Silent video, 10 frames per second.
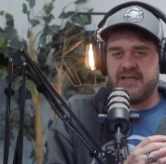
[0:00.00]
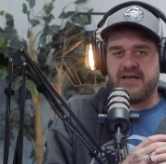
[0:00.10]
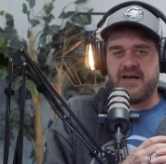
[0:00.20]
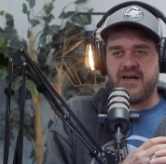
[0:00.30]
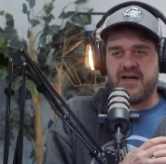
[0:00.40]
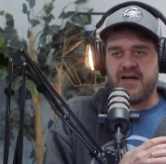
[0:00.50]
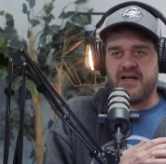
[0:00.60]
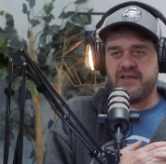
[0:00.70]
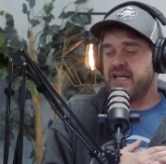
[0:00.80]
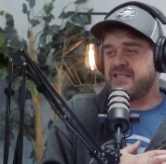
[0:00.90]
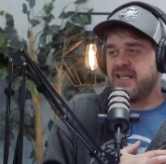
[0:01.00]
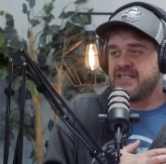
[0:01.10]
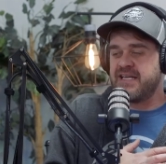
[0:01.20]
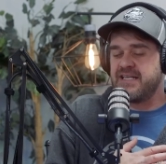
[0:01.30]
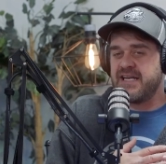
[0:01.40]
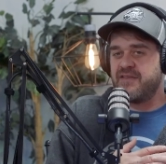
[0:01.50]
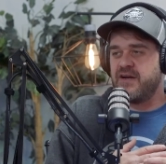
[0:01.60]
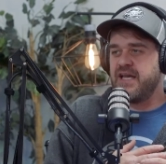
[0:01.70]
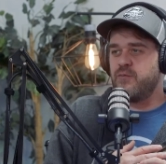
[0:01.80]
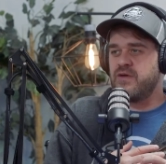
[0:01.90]
Uh, let's let's get
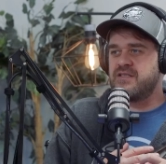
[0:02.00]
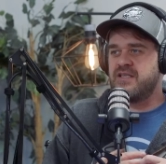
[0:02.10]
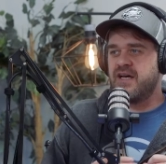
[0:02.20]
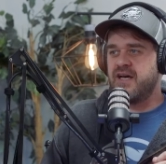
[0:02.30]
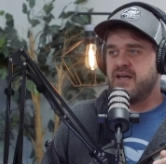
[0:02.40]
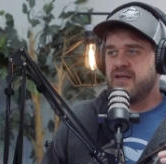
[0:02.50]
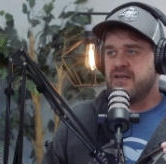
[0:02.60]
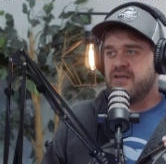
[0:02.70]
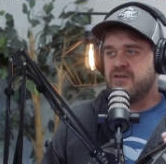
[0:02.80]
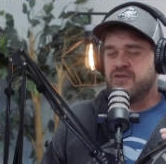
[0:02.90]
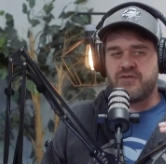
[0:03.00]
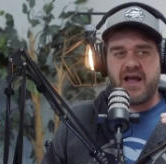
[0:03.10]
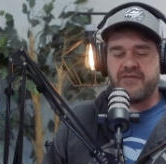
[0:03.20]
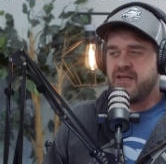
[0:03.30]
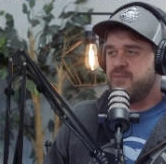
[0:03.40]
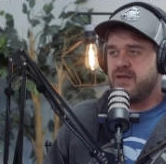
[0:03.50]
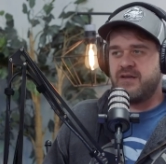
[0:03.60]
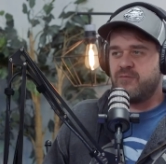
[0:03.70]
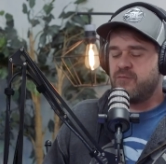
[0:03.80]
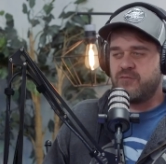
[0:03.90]
together. It was the driving him
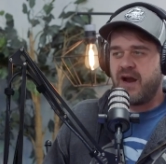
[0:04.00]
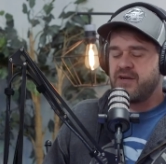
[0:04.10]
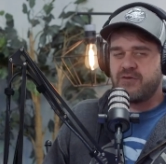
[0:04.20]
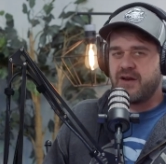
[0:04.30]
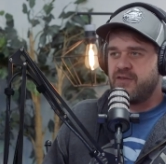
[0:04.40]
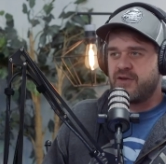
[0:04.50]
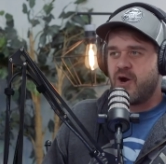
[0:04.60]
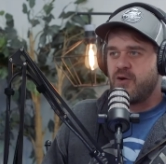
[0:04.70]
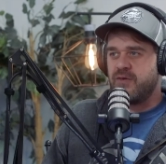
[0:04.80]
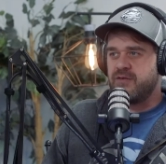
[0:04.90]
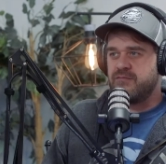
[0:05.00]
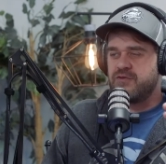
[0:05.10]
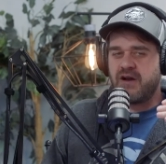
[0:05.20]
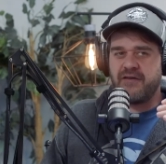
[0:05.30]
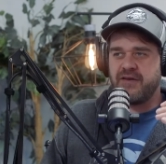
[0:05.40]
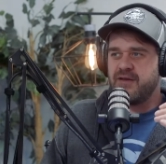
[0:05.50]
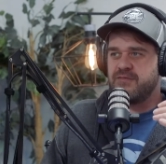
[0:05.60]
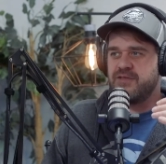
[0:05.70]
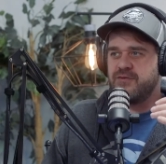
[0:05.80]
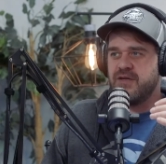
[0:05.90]
riding around in the car with him driving him
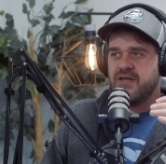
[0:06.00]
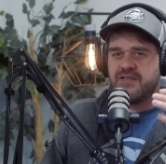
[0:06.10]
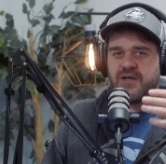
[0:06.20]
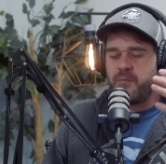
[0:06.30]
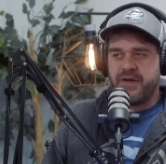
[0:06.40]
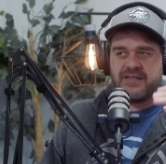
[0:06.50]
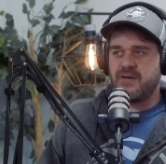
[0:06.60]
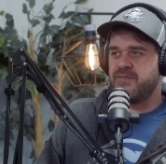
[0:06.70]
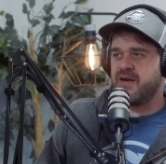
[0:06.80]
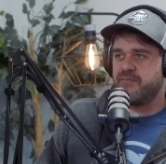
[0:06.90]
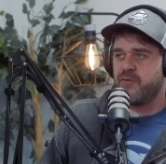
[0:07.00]
to to go pick something up from